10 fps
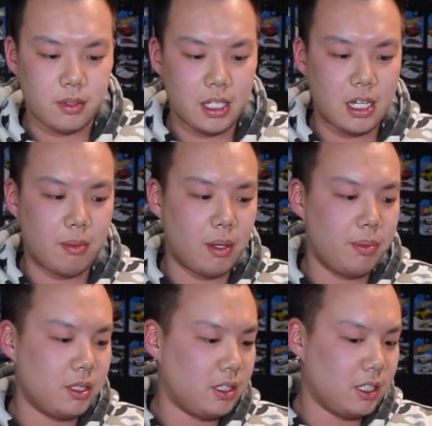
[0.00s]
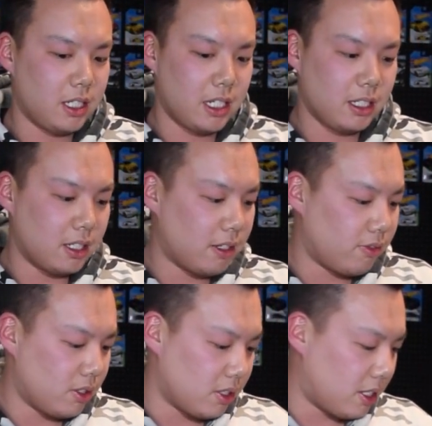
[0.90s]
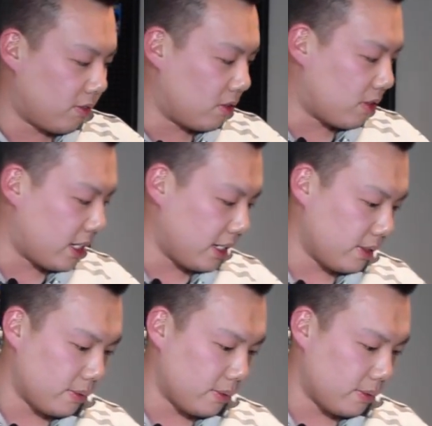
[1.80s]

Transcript: yeah, it might be to indicate the left and right.